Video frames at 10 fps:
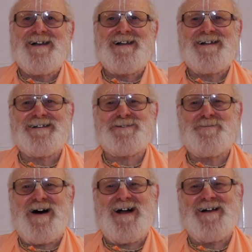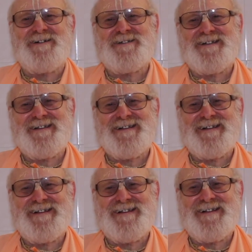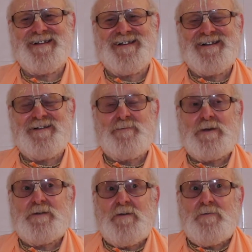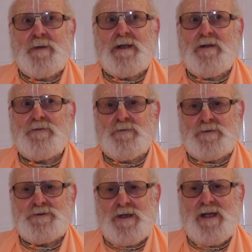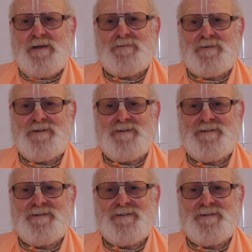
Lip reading: And he smiled, because everybody else was shaved.